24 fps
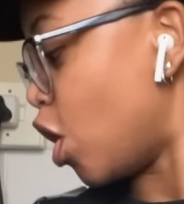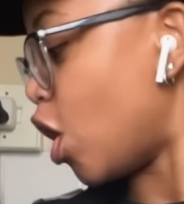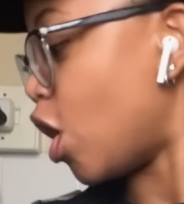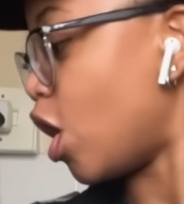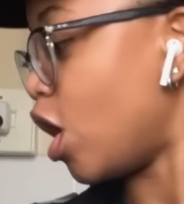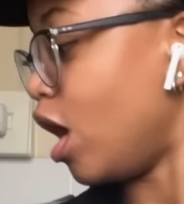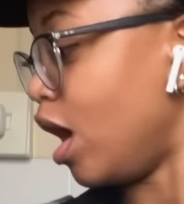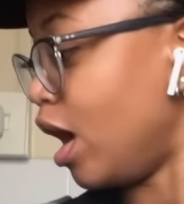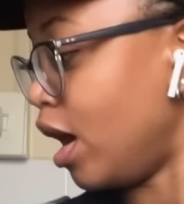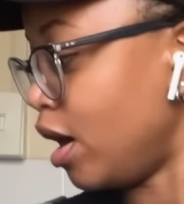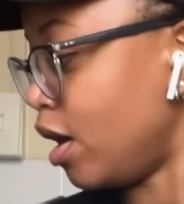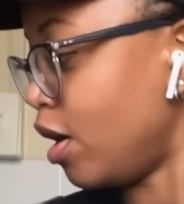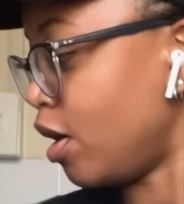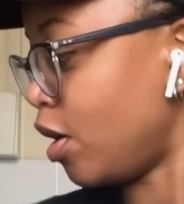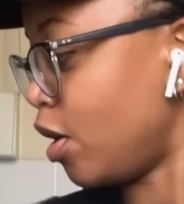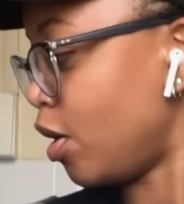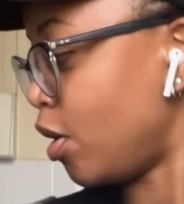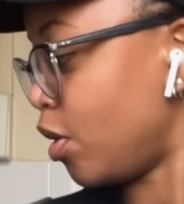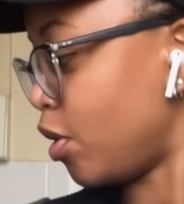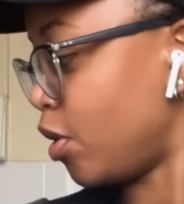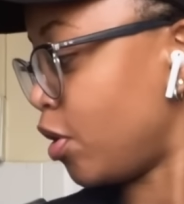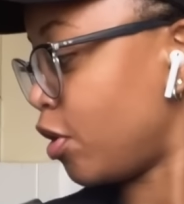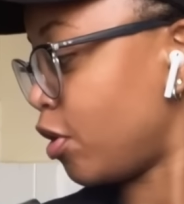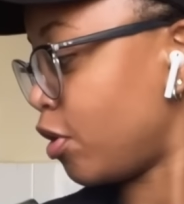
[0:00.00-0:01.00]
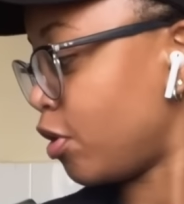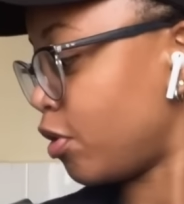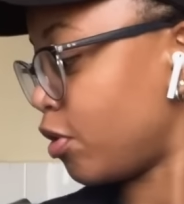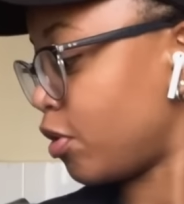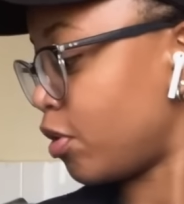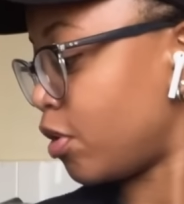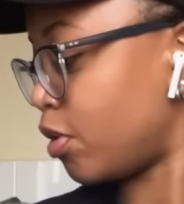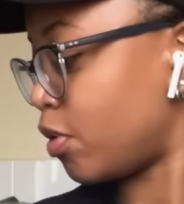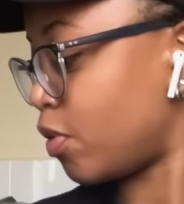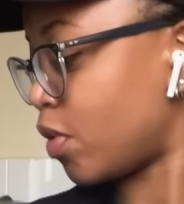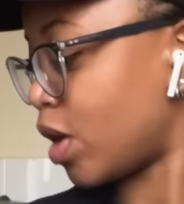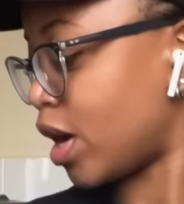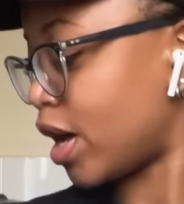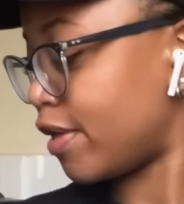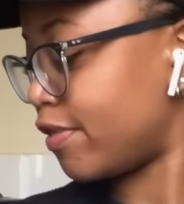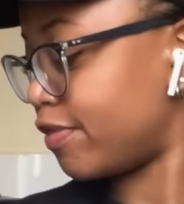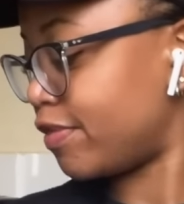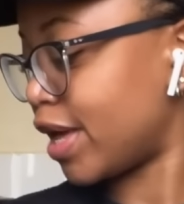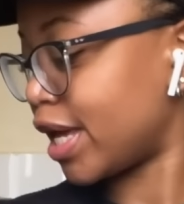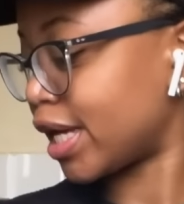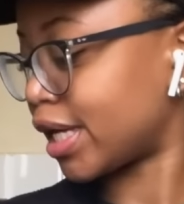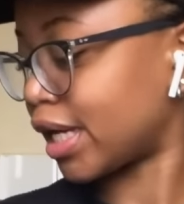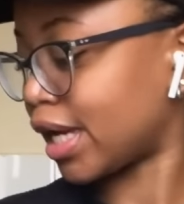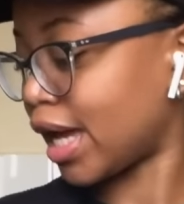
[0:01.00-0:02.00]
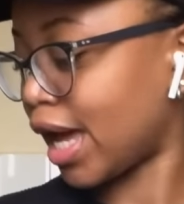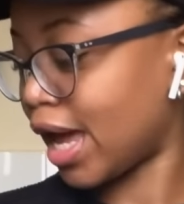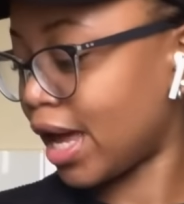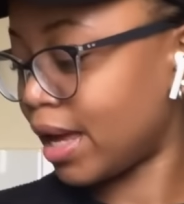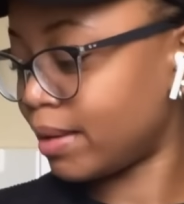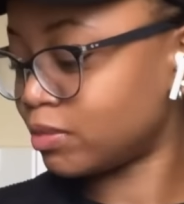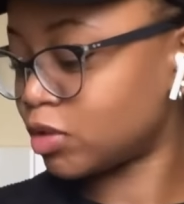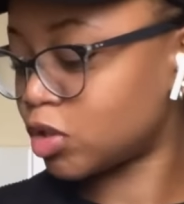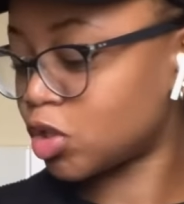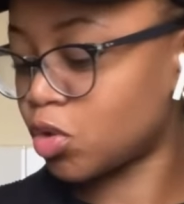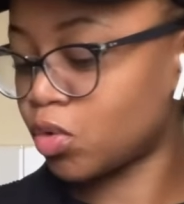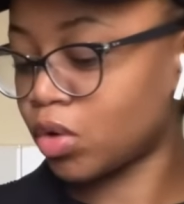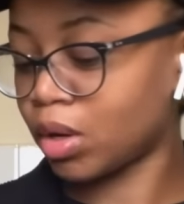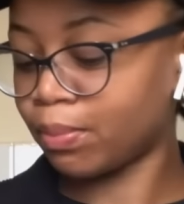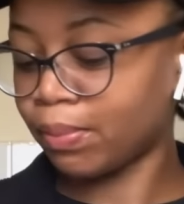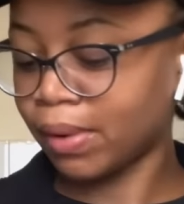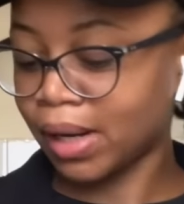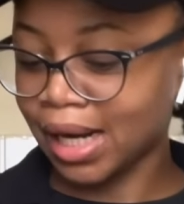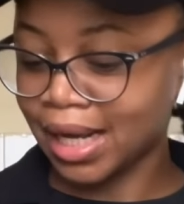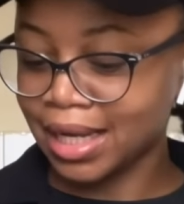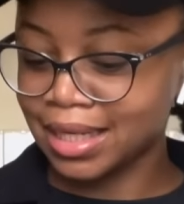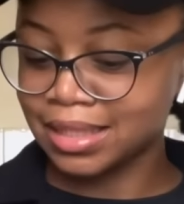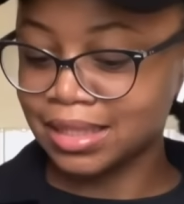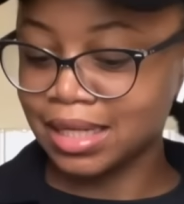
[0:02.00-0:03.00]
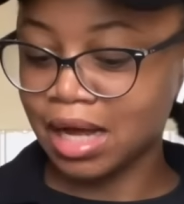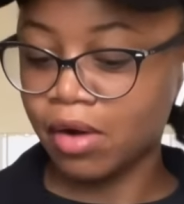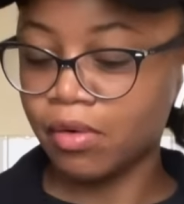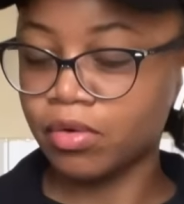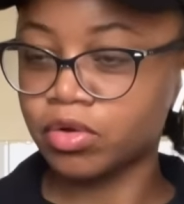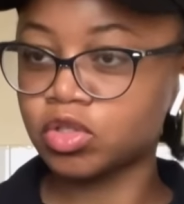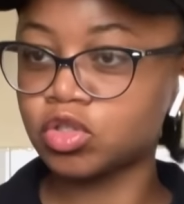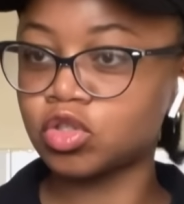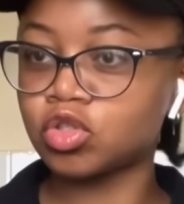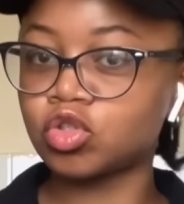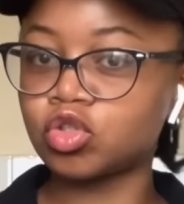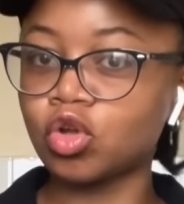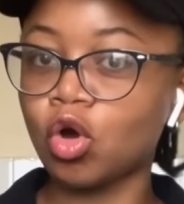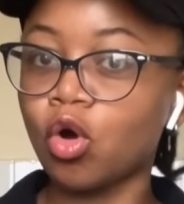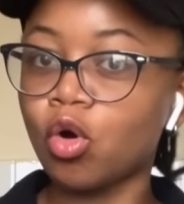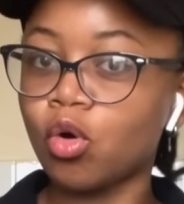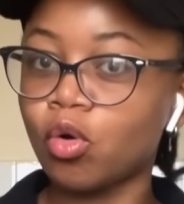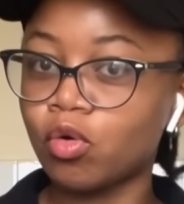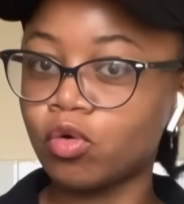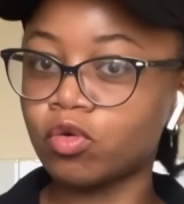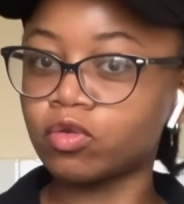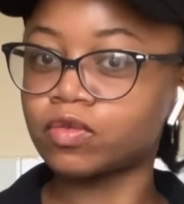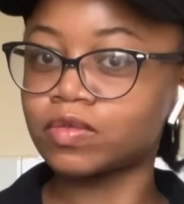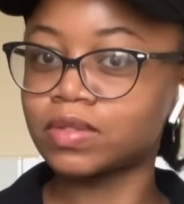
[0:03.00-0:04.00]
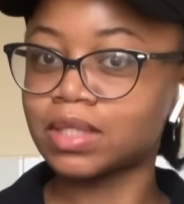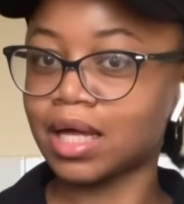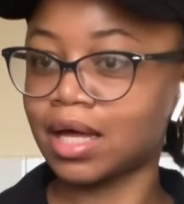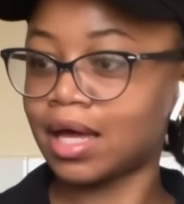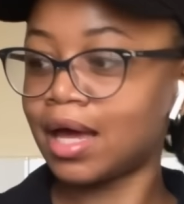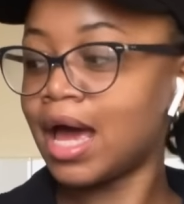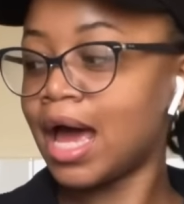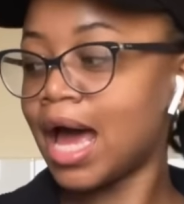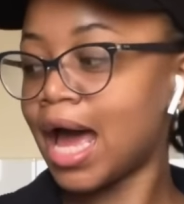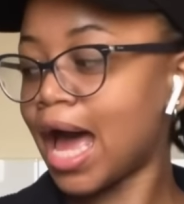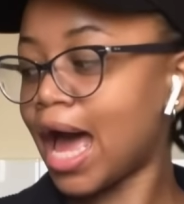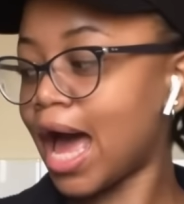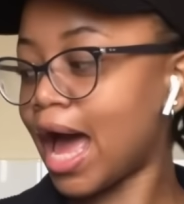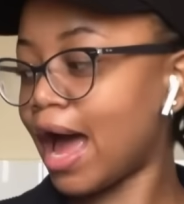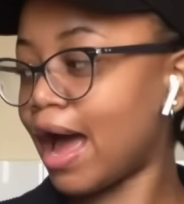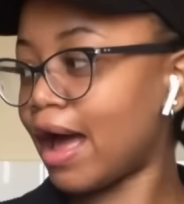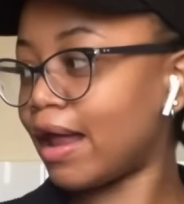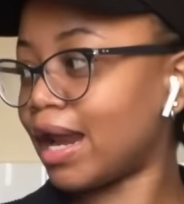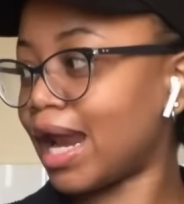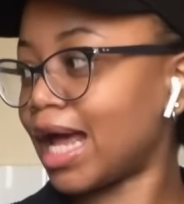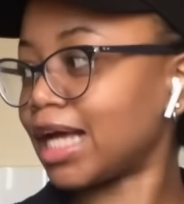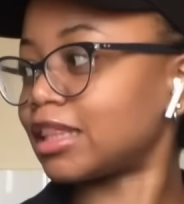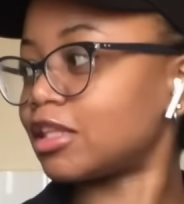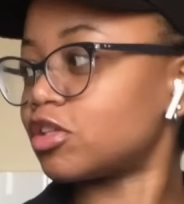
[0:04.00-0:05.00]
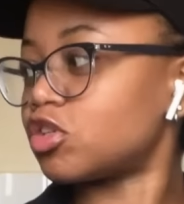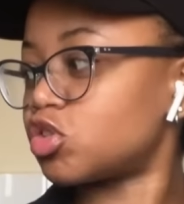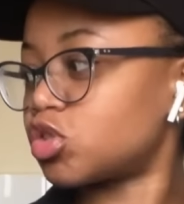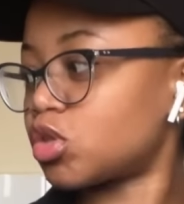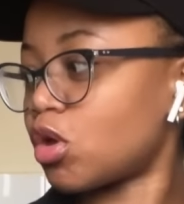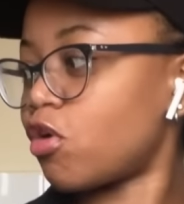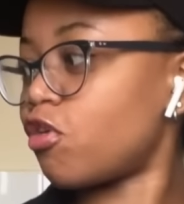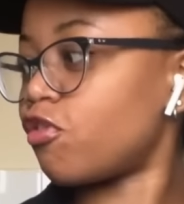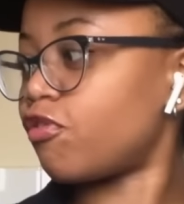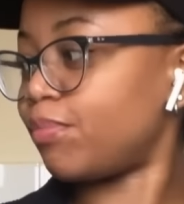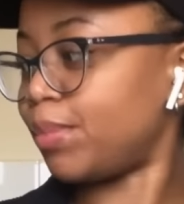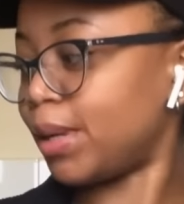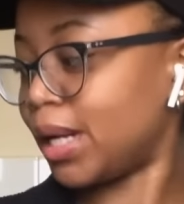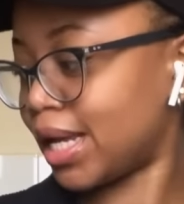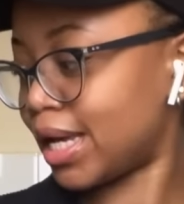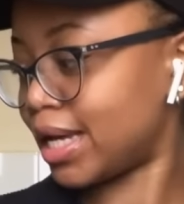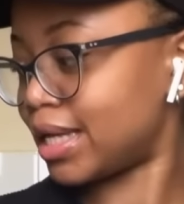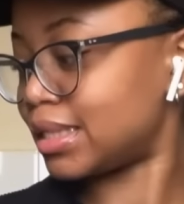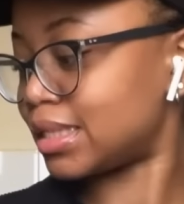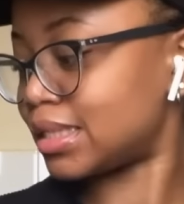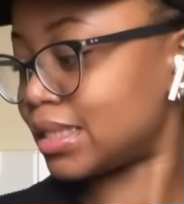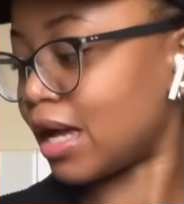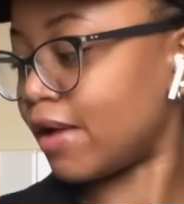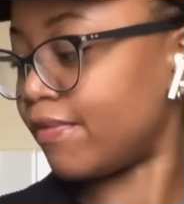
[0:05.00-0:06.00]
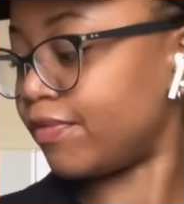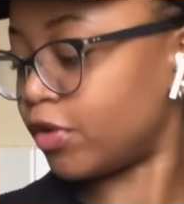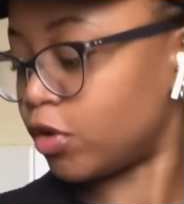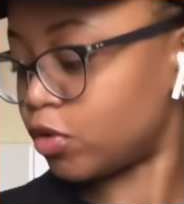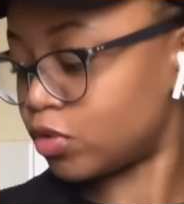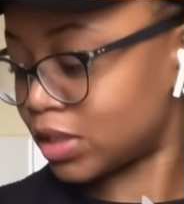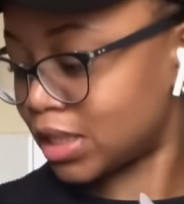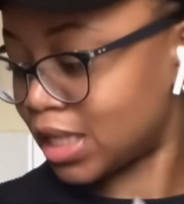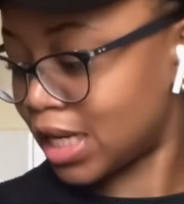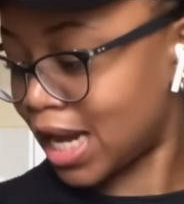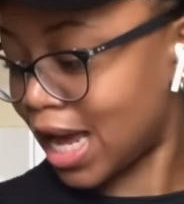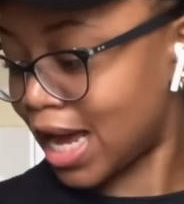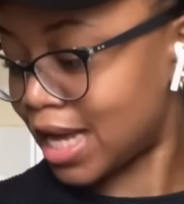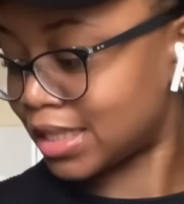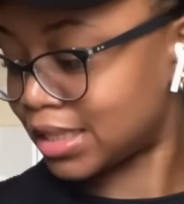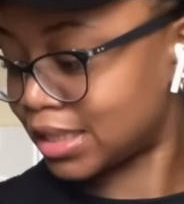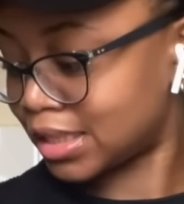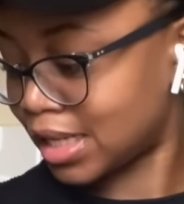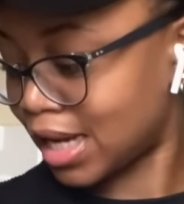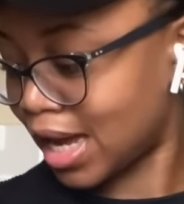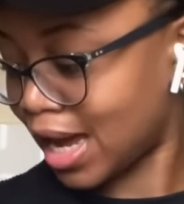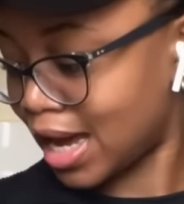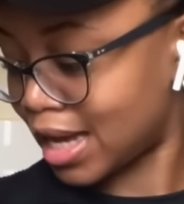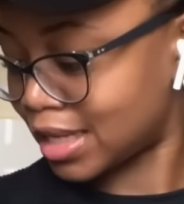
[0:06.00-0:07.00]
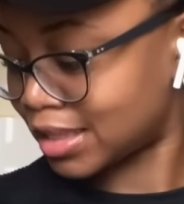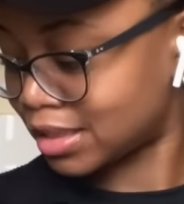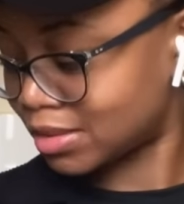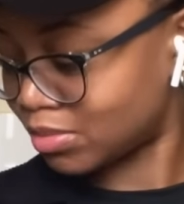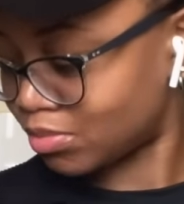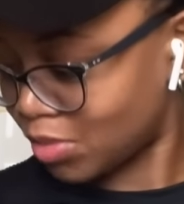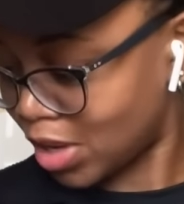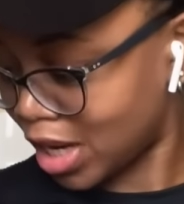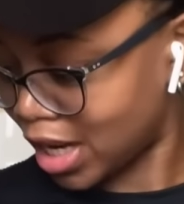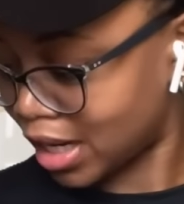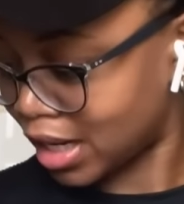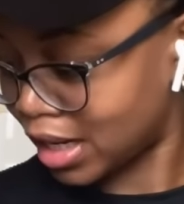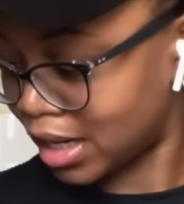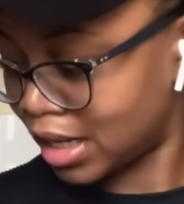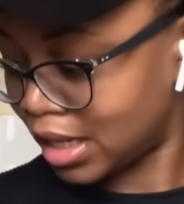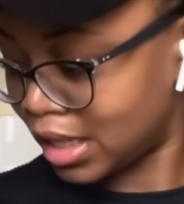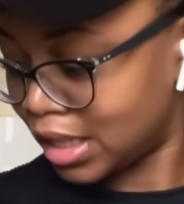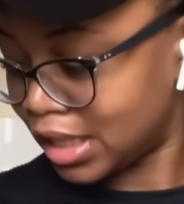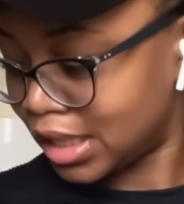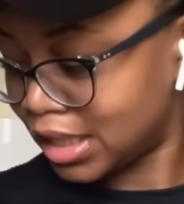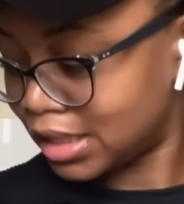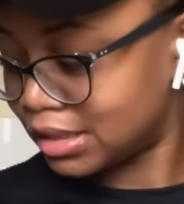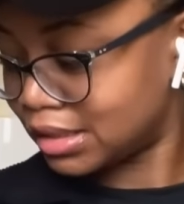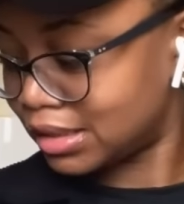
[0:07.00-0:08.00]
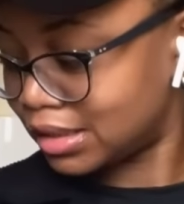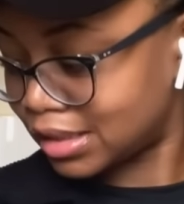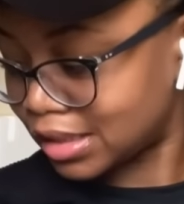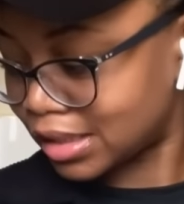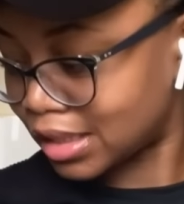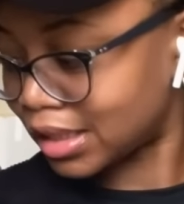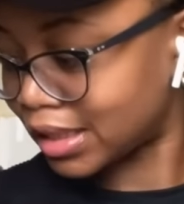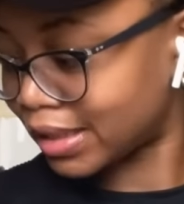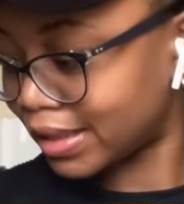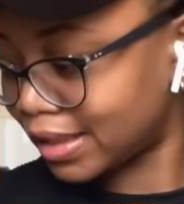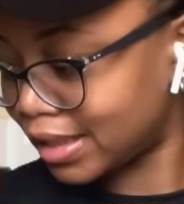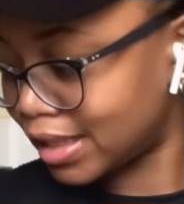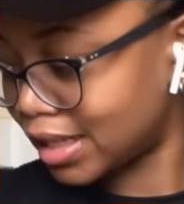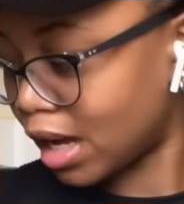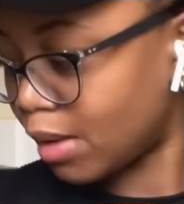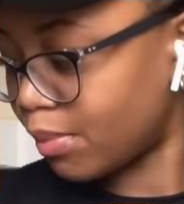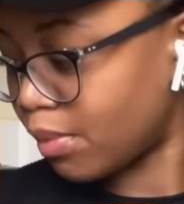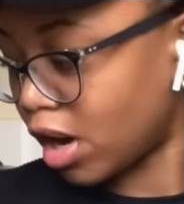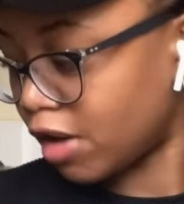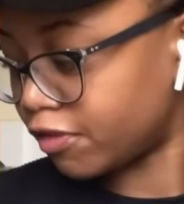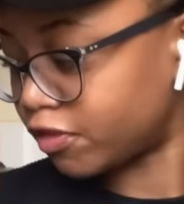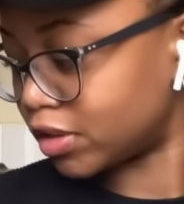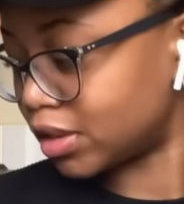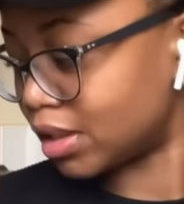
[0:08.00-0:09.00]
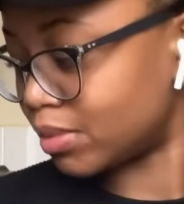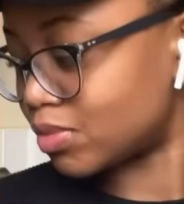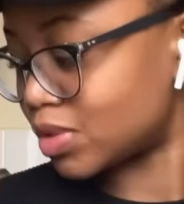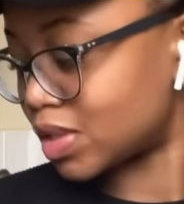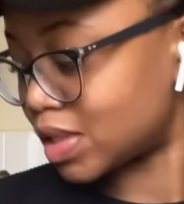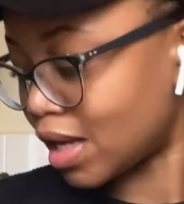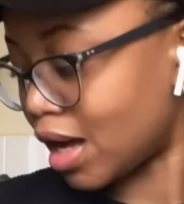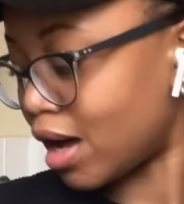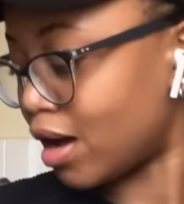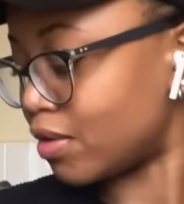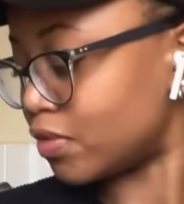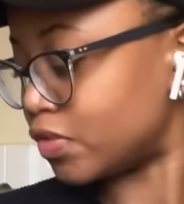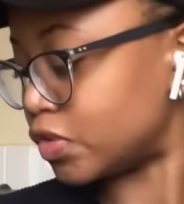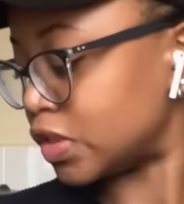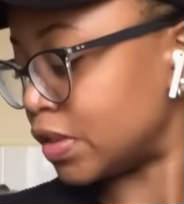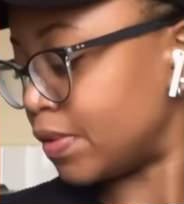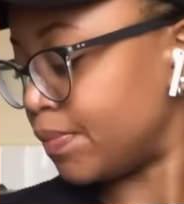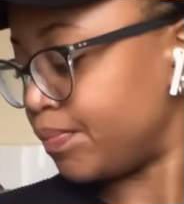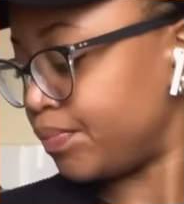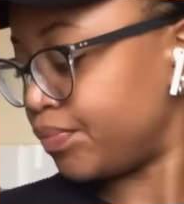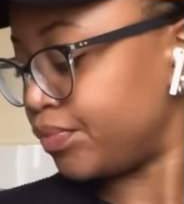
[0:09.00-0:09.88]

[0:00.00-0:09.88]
Oh, they came to replace our stoves, like the stove plates and those nasty ass men didn't clean up after themselves.